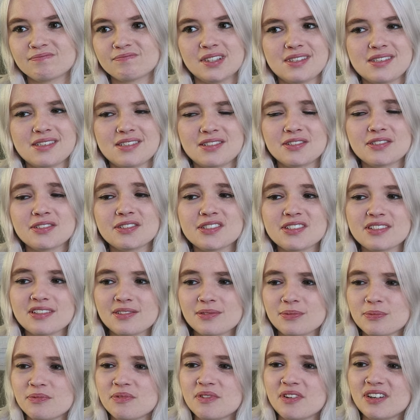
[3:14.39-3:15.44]
It's
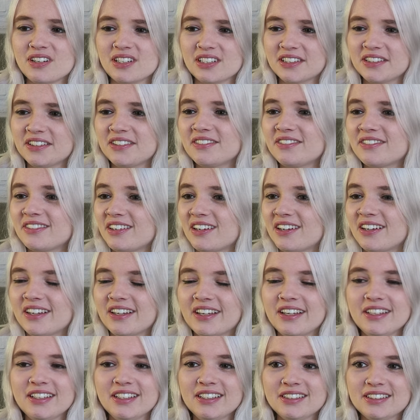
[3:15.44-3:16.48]
just one,
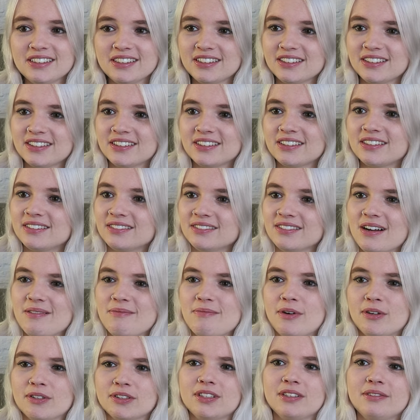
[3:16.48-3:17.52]
right? Well,
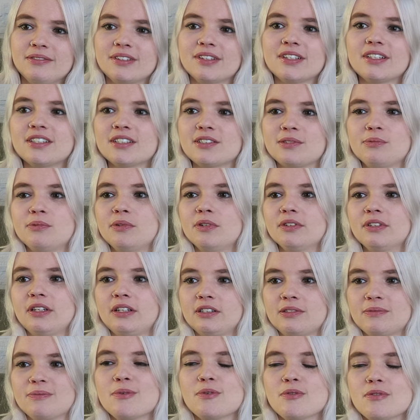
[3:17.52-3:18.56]
mostly when there's one,
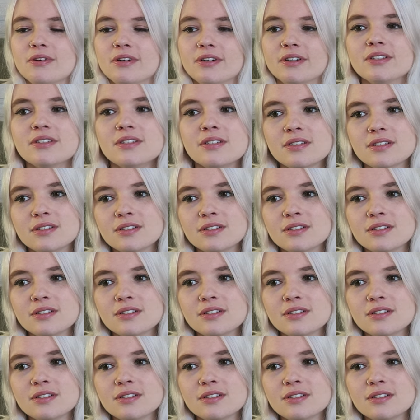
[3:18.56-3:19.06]
there's more.